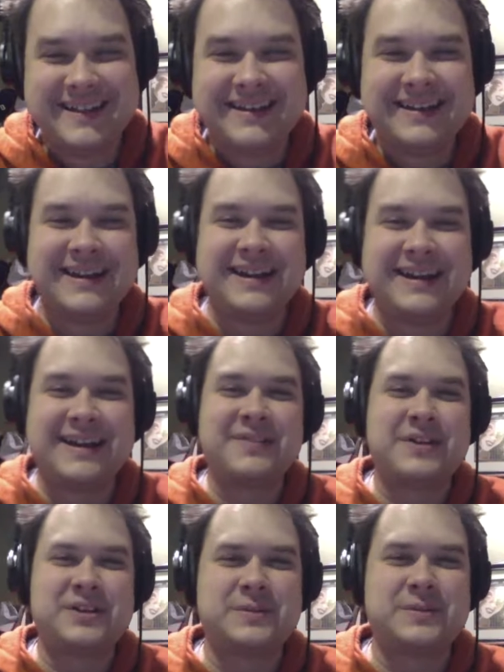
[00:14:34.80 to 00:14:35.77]
I
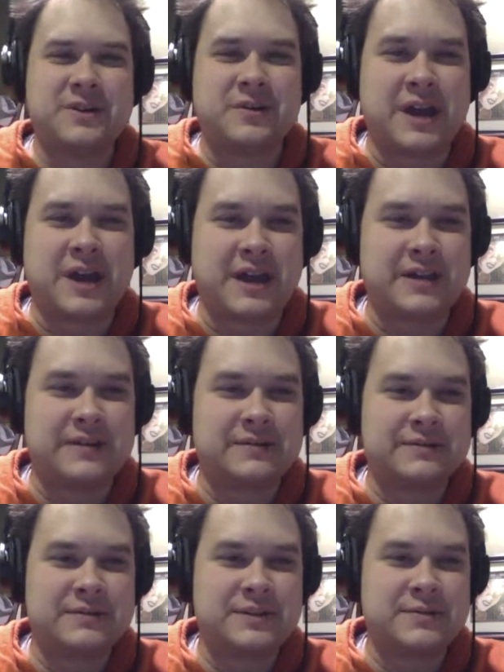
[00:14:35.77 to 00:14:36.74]
thought she was okay.
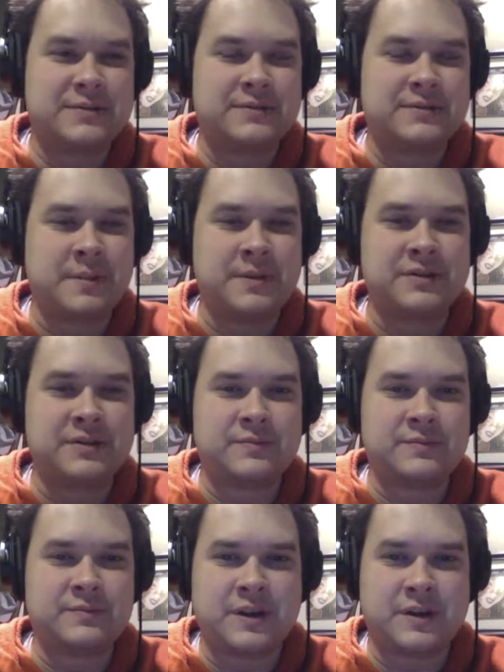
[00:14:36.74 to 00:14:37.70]
She was, I mean,
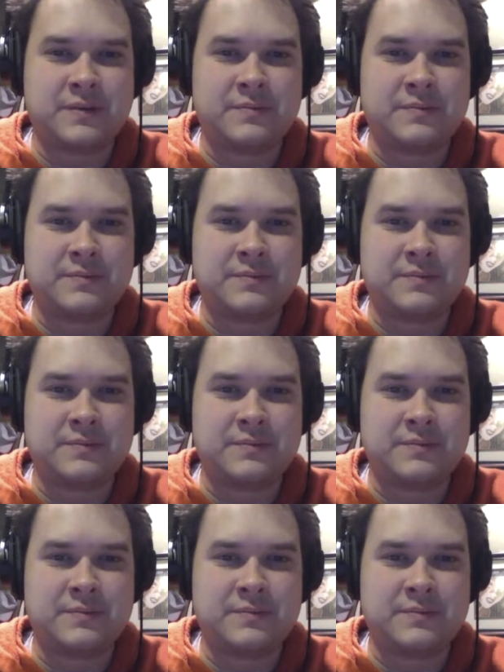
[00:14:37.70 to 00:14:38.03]
you know,